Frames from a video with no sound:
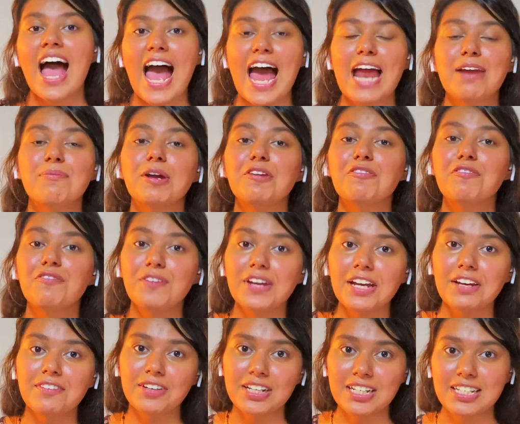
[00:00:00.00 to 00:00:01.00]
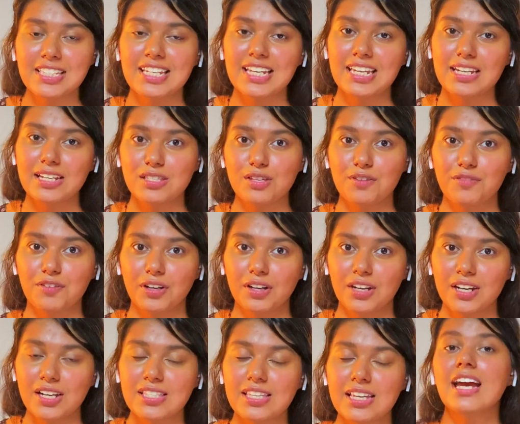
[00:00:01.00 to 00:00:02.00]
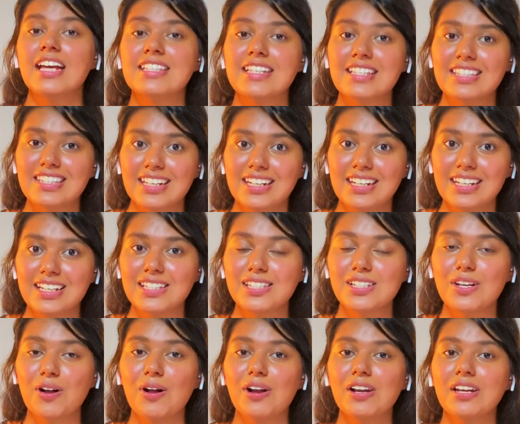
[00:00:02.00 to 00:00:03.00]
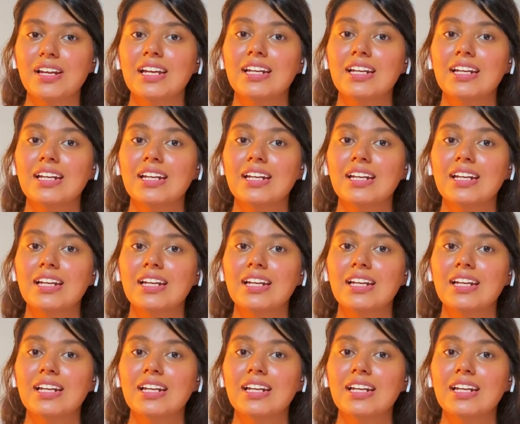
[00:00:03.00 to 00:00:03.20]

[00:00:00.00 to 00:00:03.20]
And my favorite series of hers is a series called